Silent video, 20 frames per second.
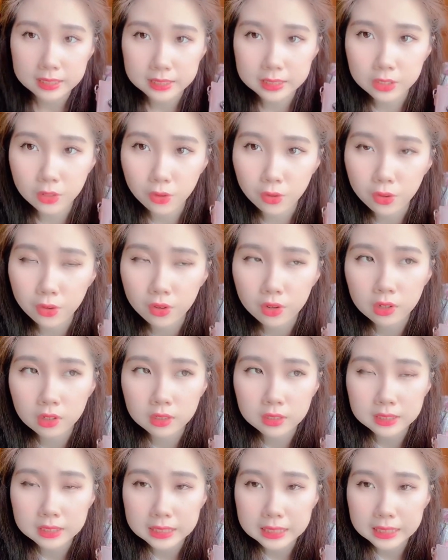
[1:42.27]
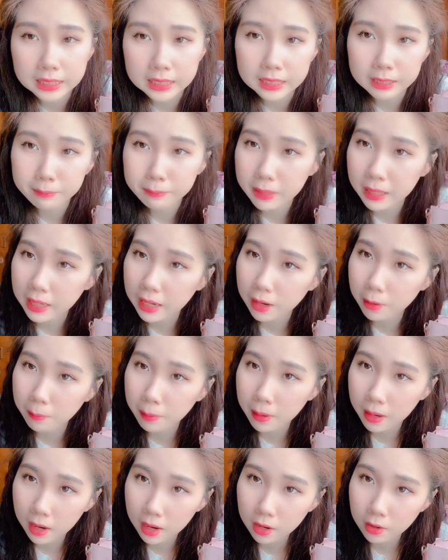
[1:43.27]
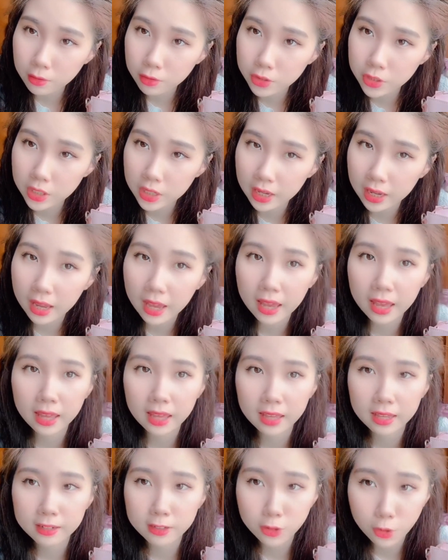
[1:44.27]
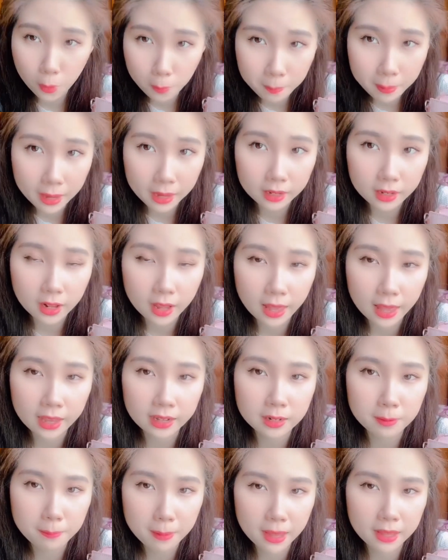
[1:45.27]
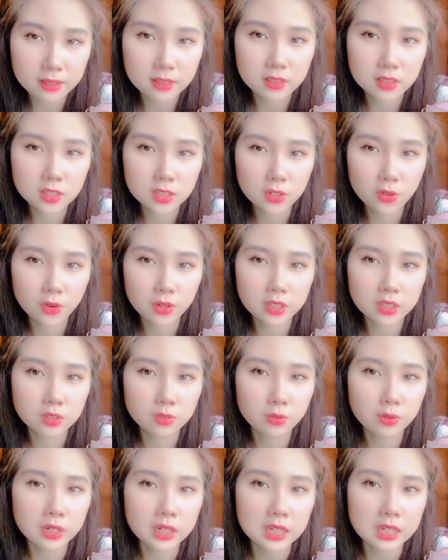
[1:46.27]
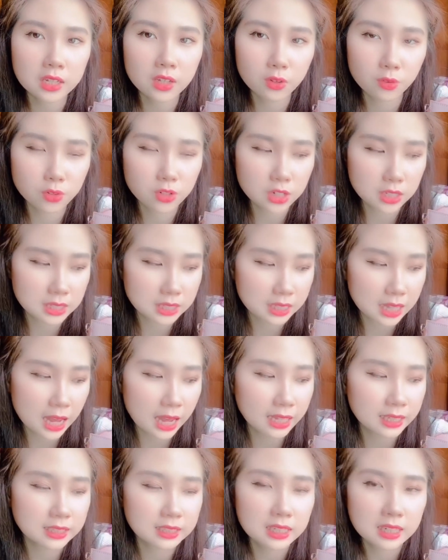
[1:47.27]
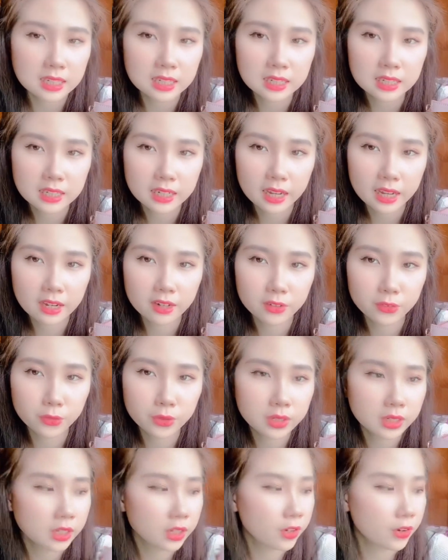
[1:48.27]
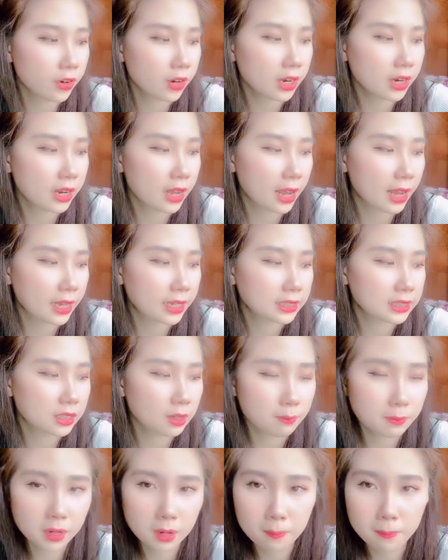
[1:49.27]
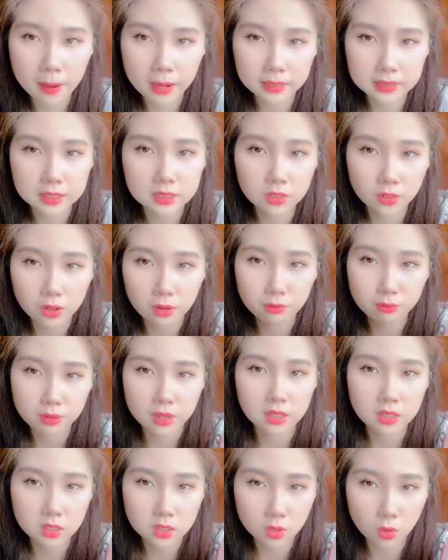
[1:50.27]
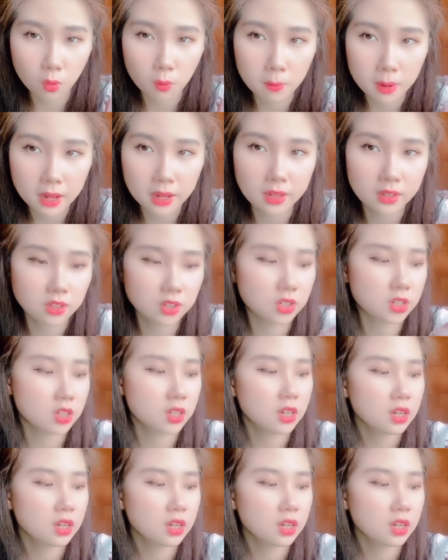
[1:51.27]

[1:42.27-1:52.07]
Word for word: your like makeup pouch and notepad and a pen. So it's really huge in size and really great as a mini bag since you can fit in so much.